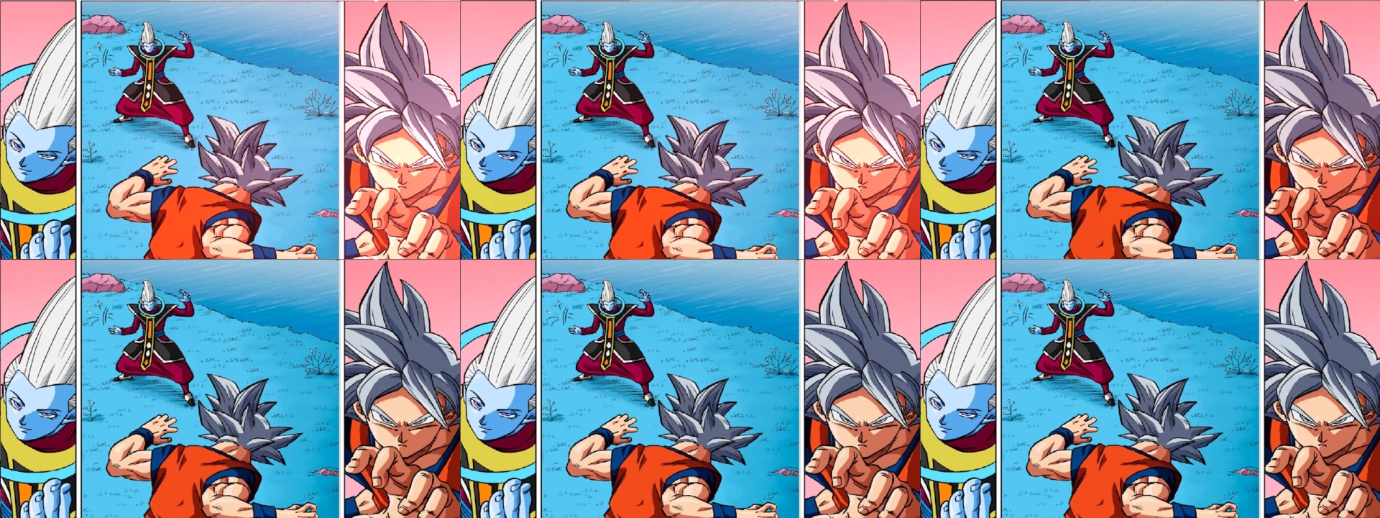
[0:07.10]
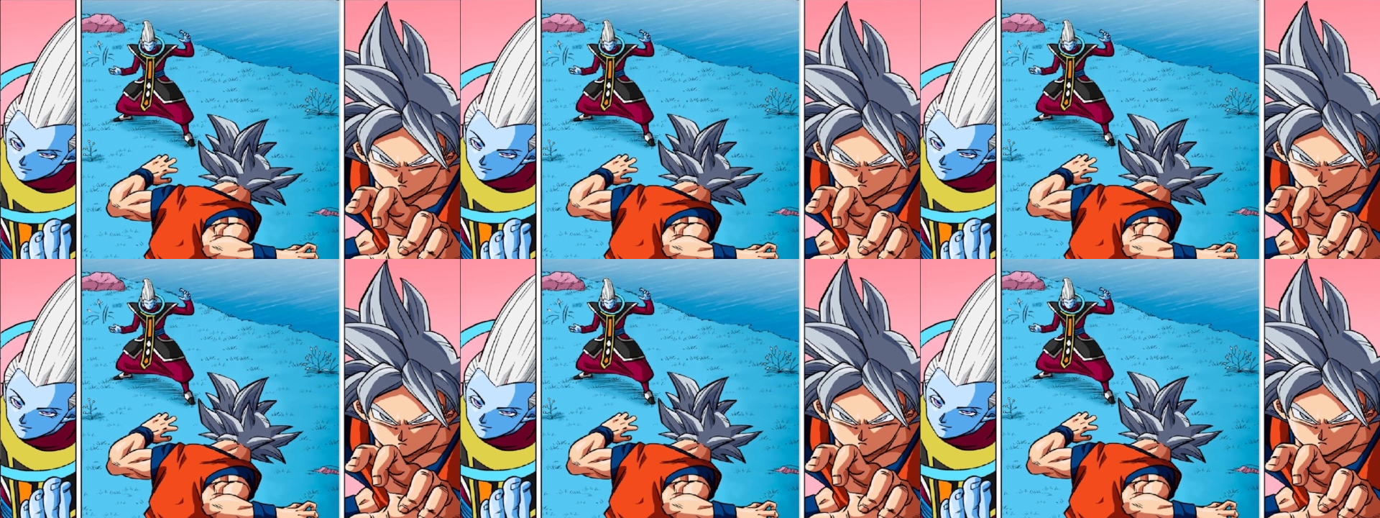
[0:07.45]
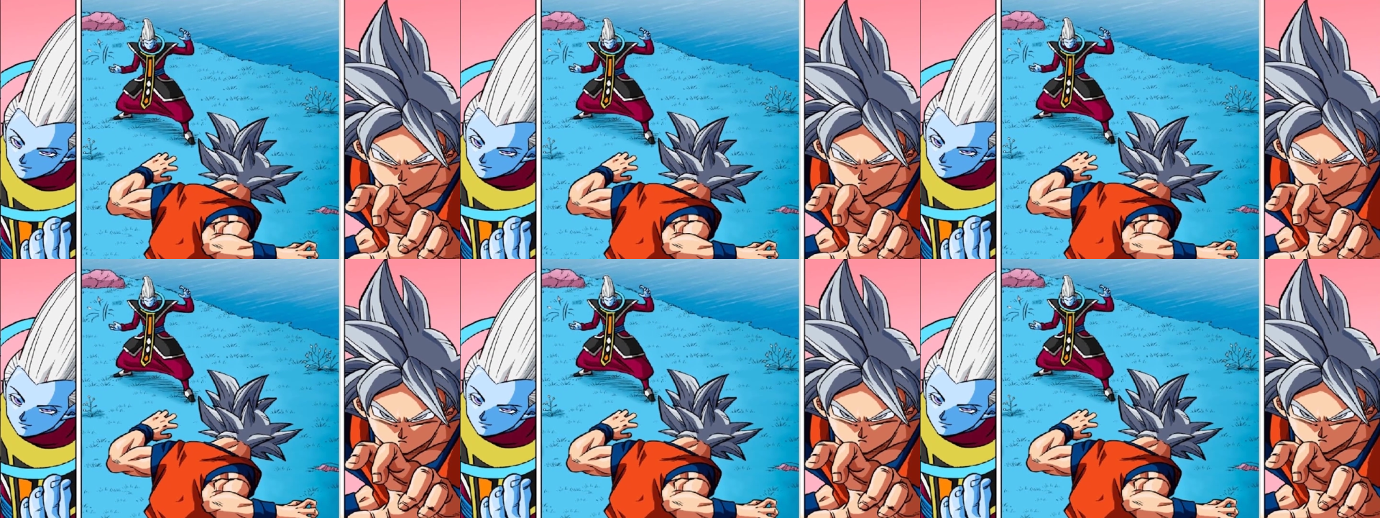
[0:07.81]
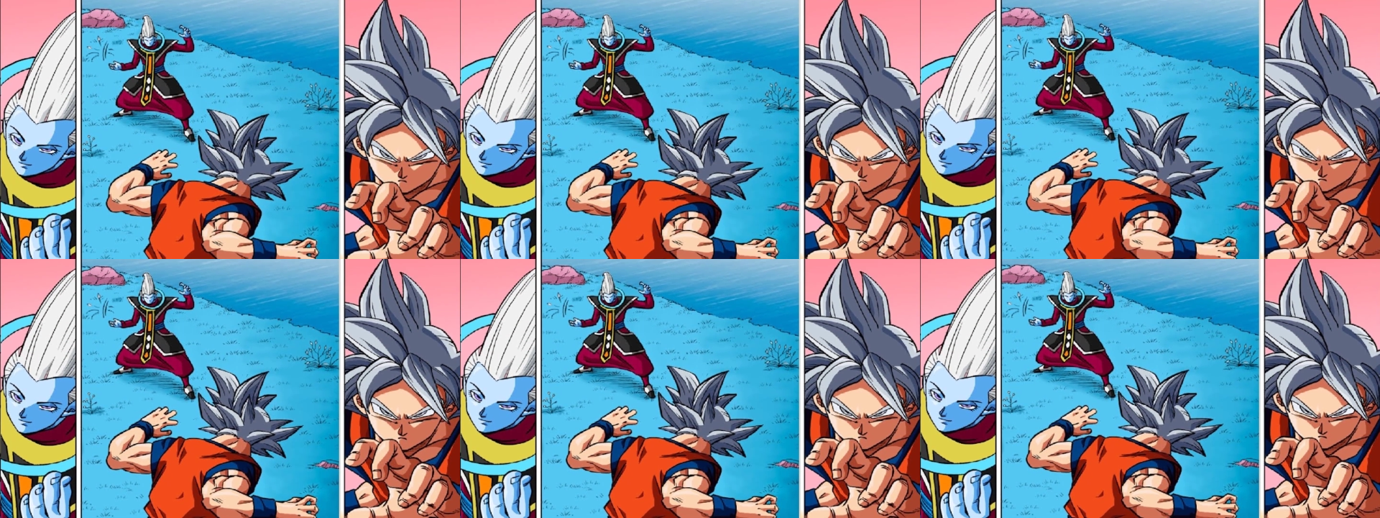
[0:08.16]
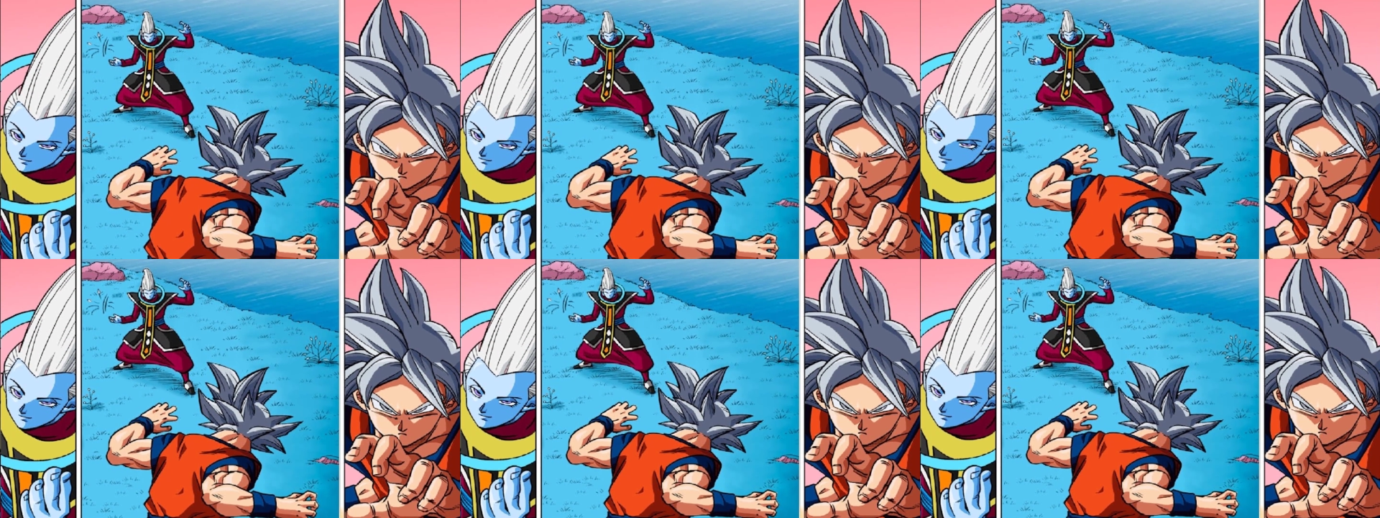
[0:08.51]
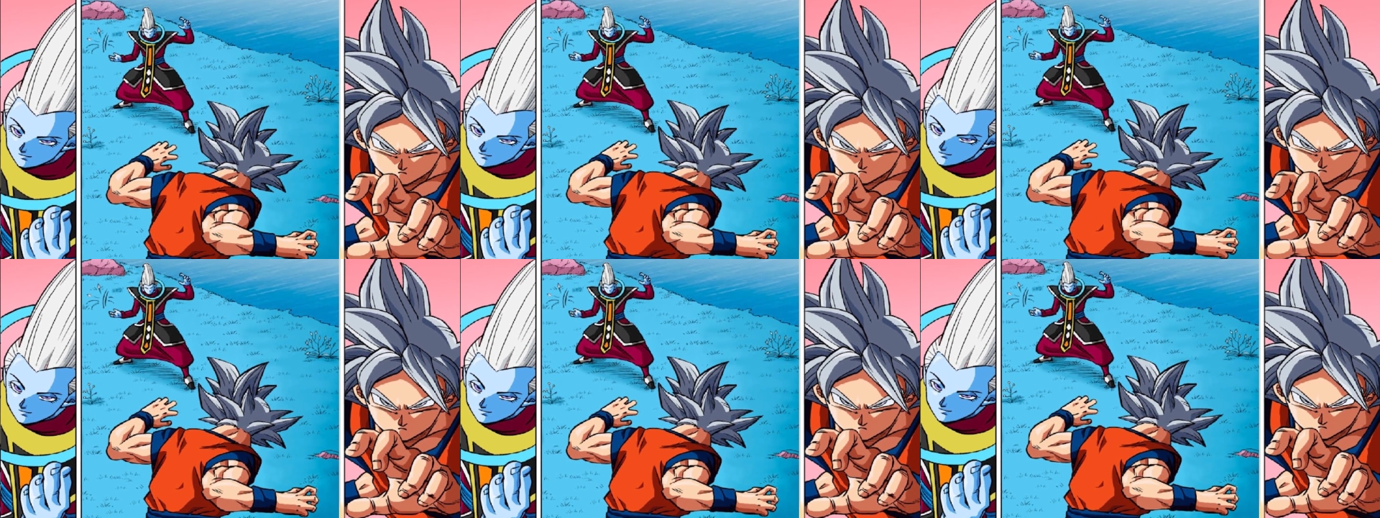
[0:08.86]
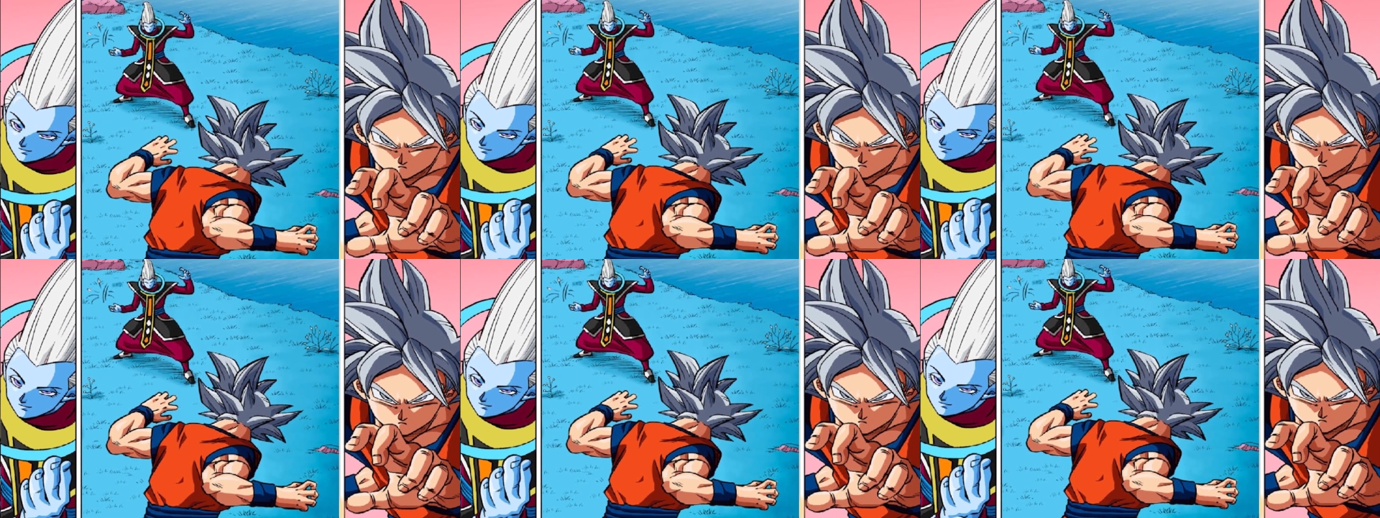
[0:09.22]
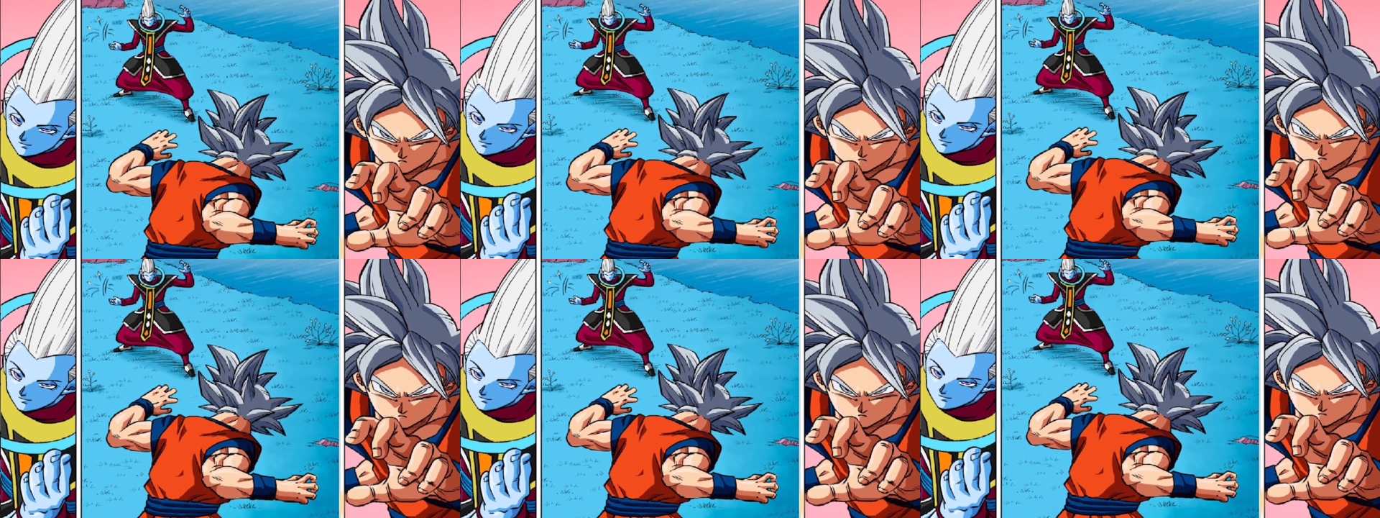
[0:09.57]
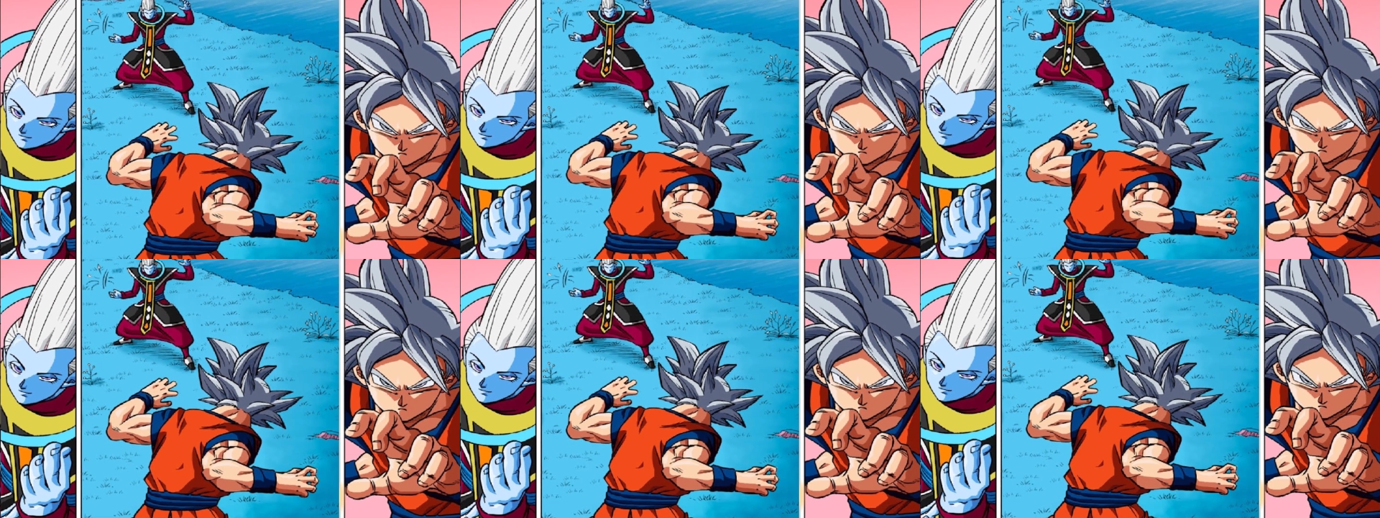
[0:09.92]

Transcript: (no speaker visible)